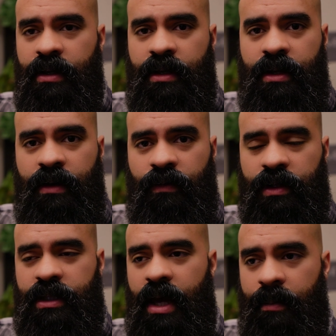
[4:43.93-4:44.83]
what that
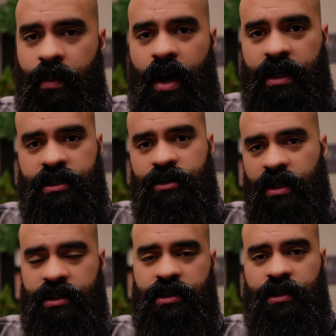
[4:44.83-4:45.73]
box structure
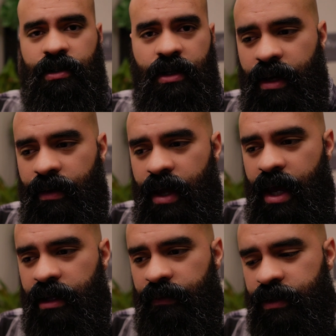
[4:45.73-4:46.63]
had in the first
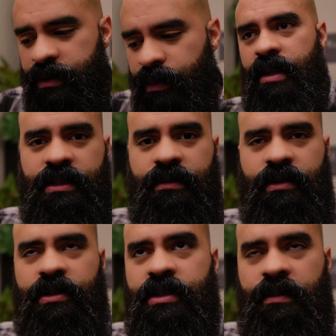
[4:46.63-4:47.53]
place. There are so many
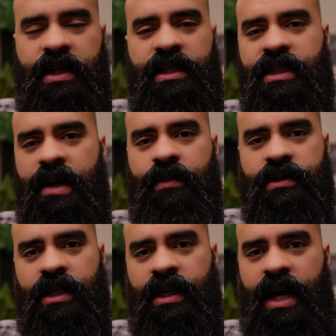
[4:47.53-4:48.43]
examples like
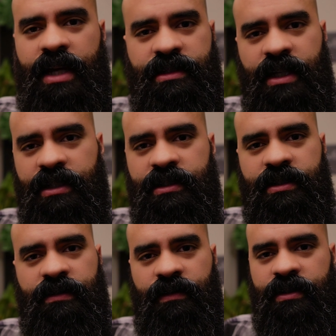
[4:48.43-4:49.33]
gas stations
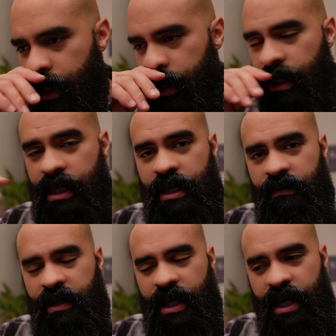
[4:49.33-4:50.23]
versus
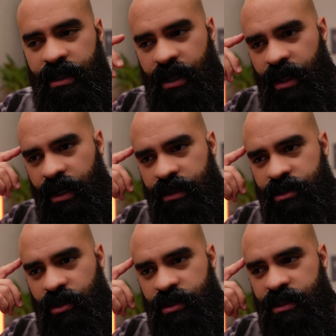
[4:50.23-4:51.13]
EV charging
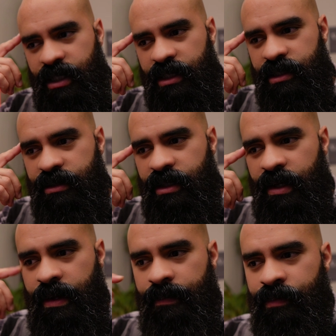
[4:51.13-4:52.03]
stations.
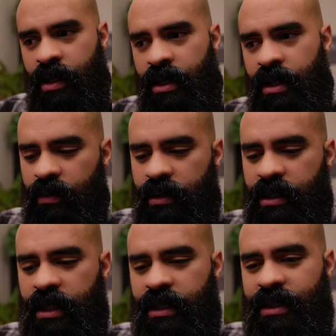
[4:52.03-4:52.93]
The
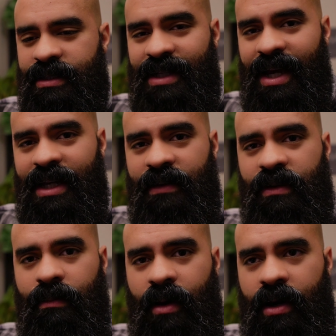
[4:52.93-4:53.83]
design of the
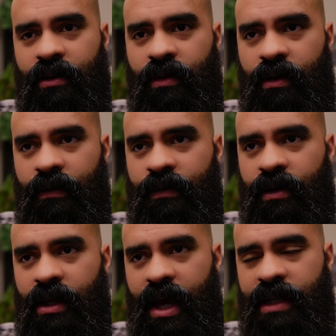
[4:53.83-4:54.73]
model for a gas
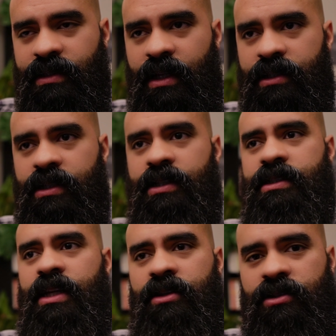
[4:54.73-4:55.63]
station is that there's a
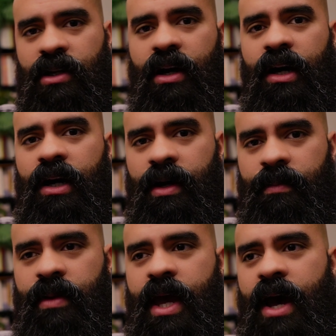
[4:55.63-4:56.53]
hub
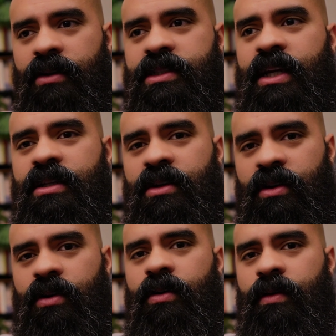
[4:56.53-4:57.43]
outside of your
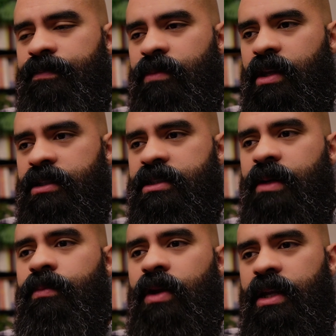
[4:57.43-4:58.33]
home
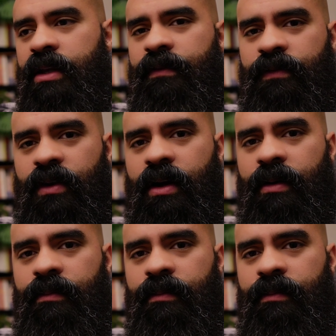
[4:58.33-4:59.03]
separated from